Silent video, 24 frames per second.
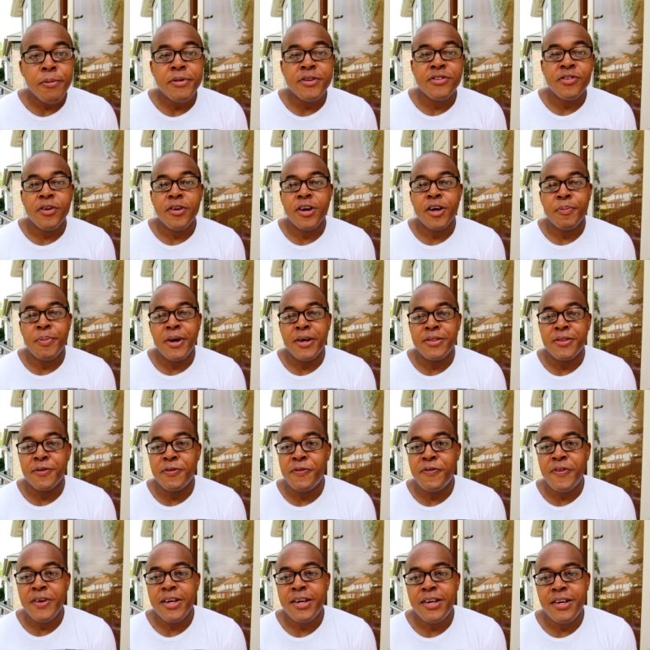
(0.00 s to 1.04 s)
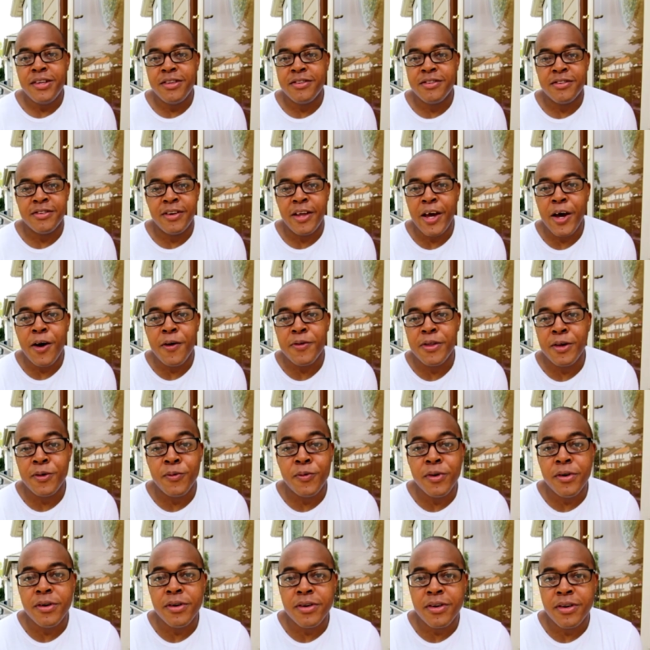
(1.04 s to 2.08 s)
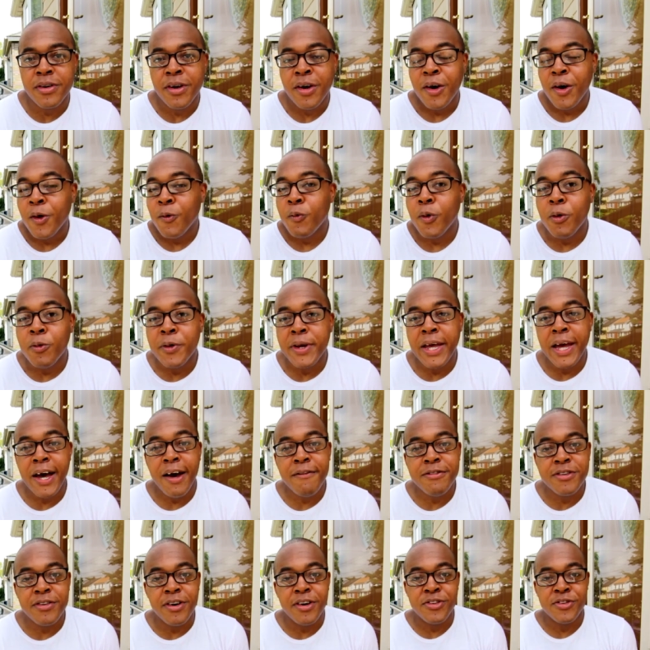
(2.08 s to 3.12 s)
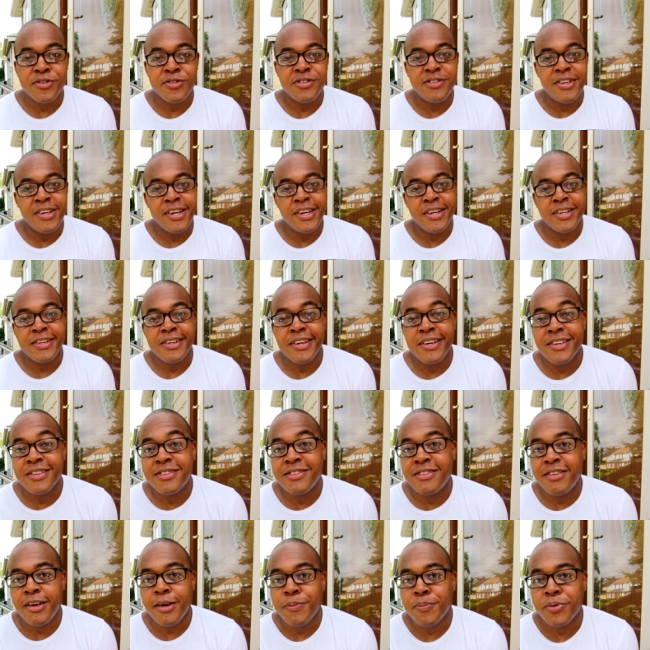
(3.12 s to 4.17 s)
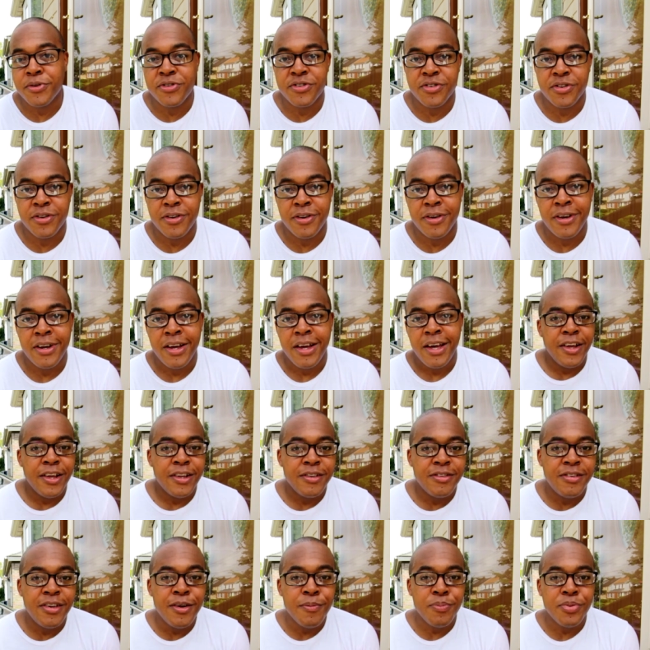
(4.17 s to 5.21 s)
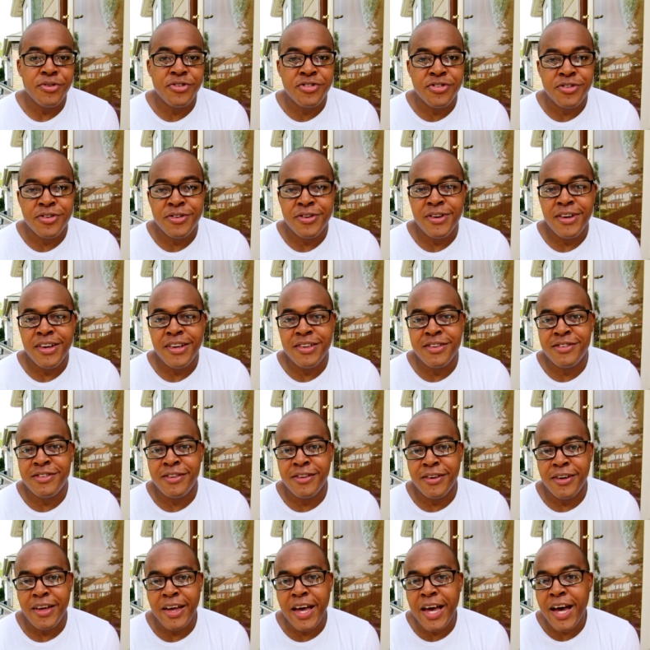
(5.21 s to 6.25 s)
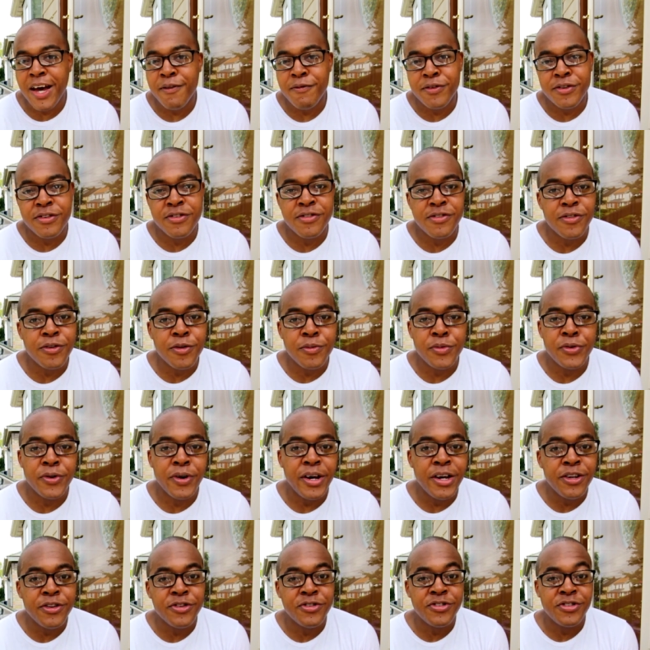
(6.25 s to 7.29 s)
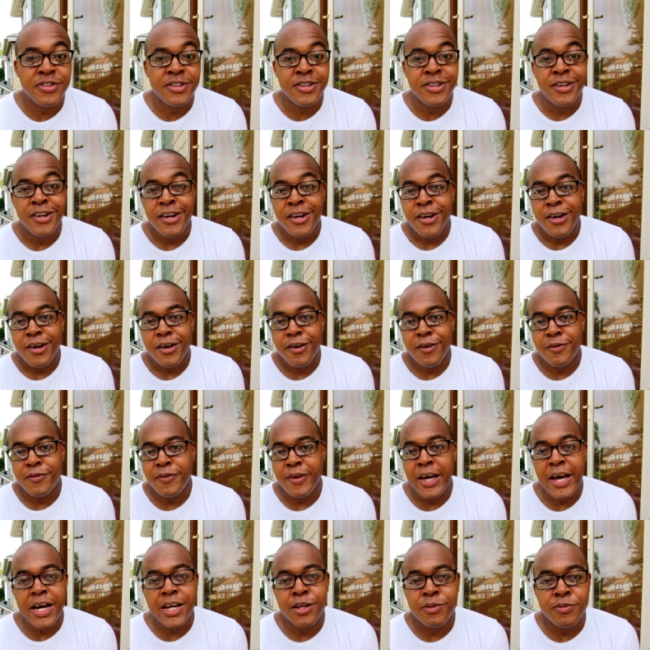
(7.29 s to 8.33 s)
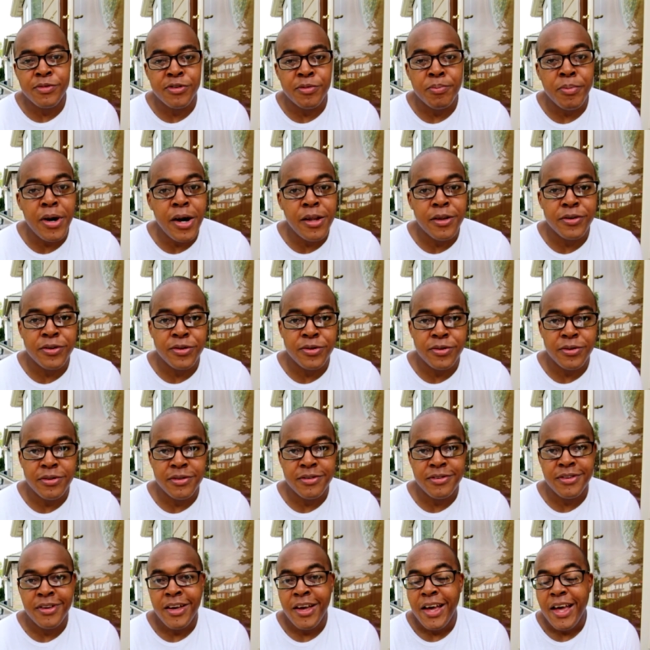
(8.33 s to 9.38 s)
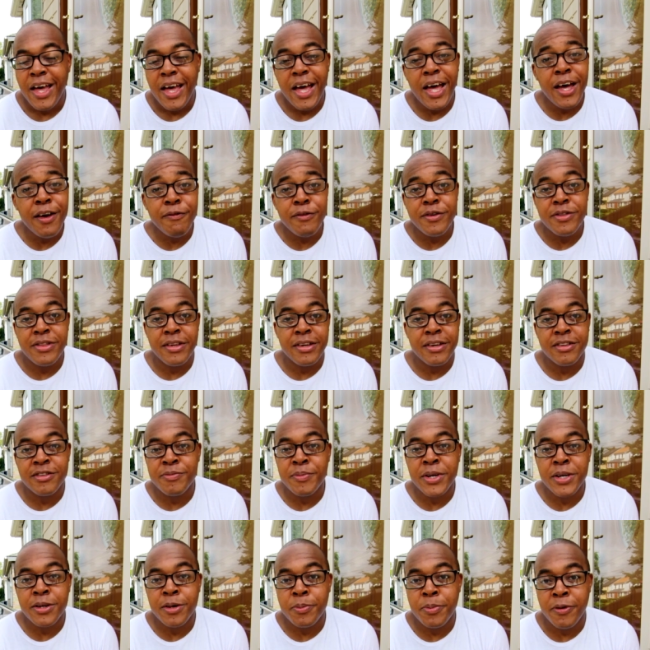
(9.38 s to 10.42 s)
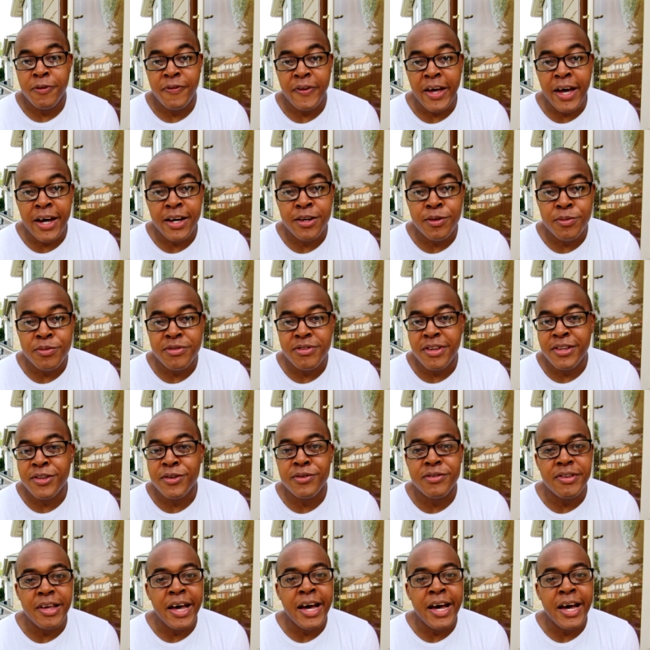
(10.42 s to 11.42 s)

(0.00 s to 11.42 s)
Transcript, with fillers: we talk about the fans and how they work, what we have to understand is temperature. Temperature is the average thermal energy of atoms and molecules. Everything is made up of atoms, and those